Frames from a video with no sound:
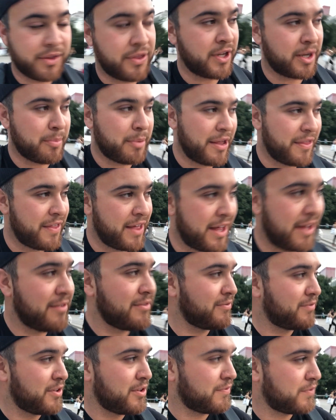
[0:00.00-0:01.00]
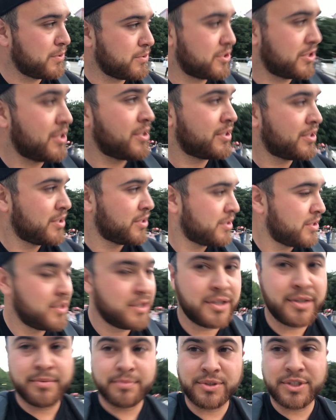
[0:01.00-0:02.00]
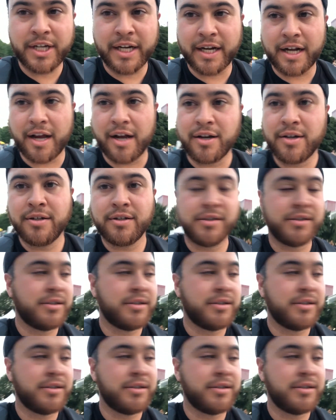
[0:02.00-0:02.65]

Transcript: think about that for the future. Check it out.